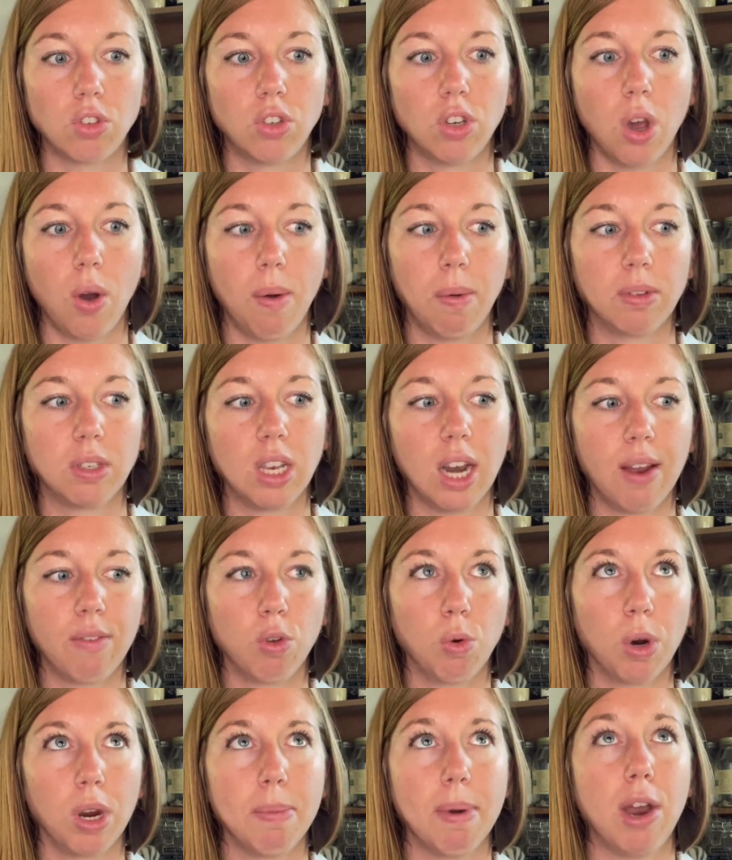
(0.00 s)
so I wasn't going to have
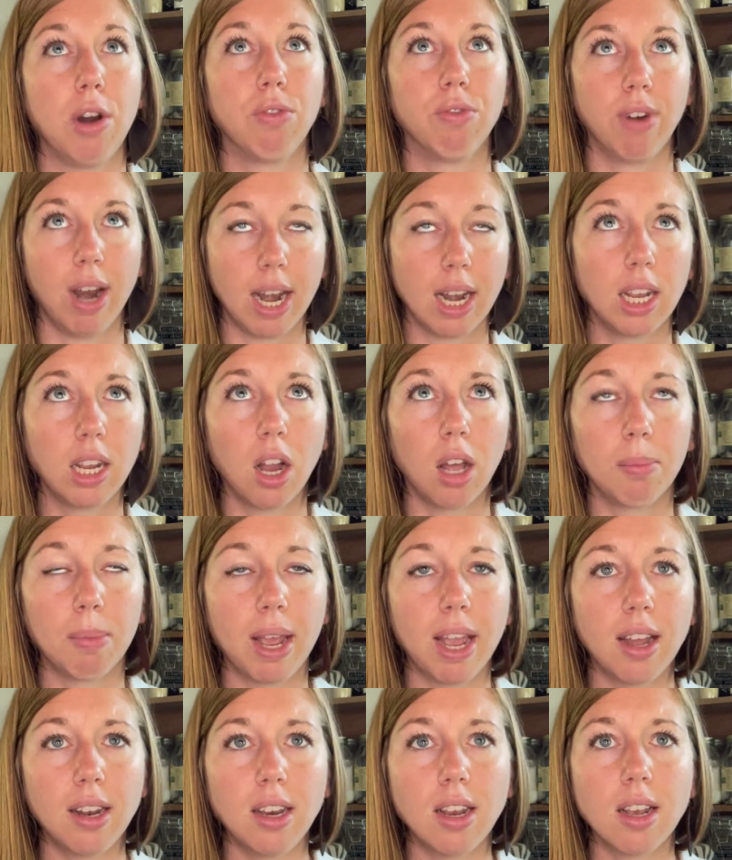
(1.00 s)
to worry about it raining on
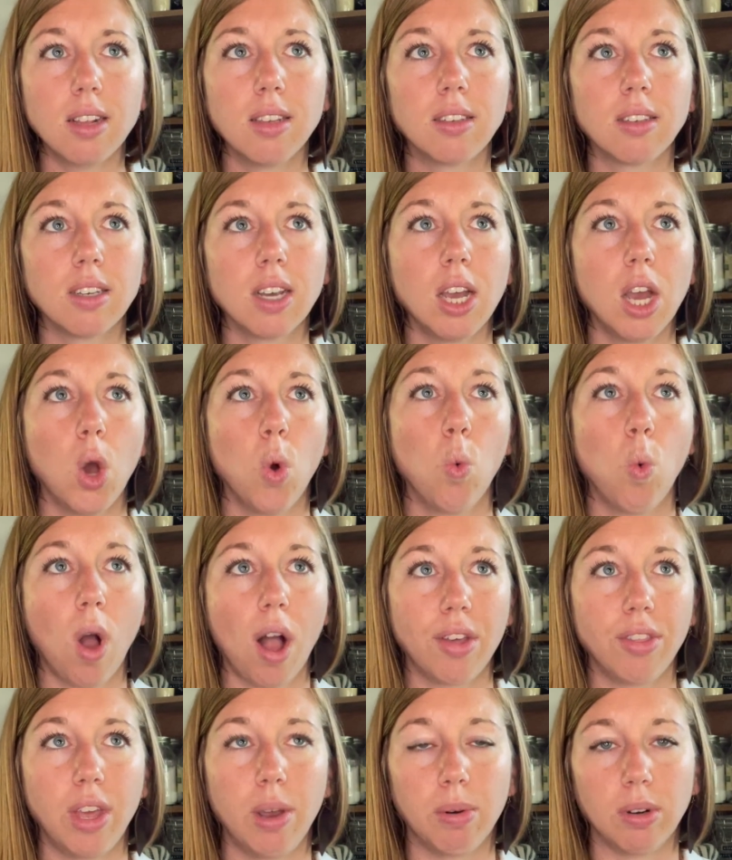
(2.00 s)
my onions
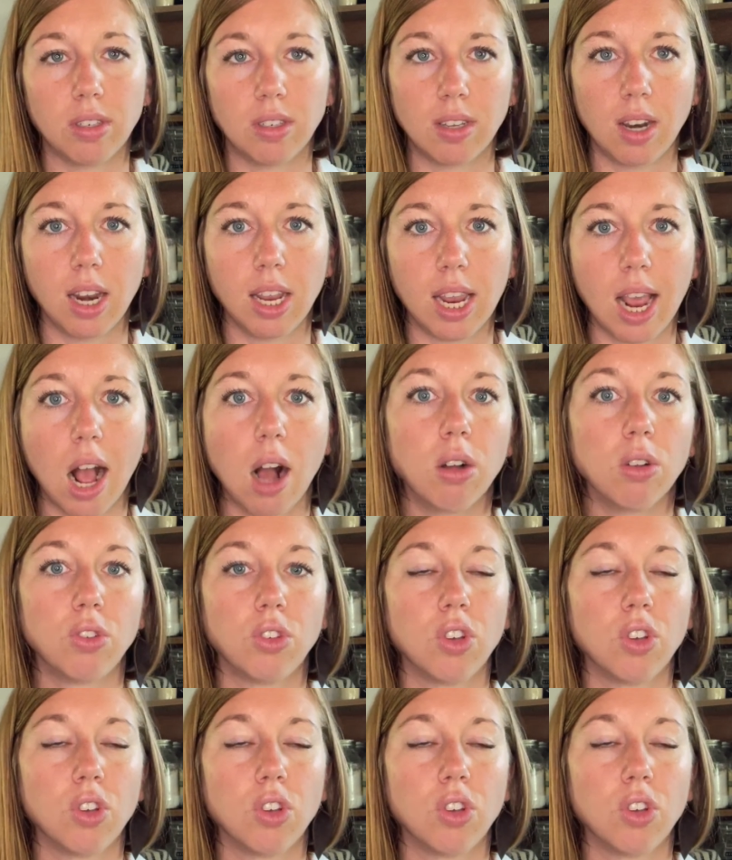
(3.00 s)
while they were sitting out.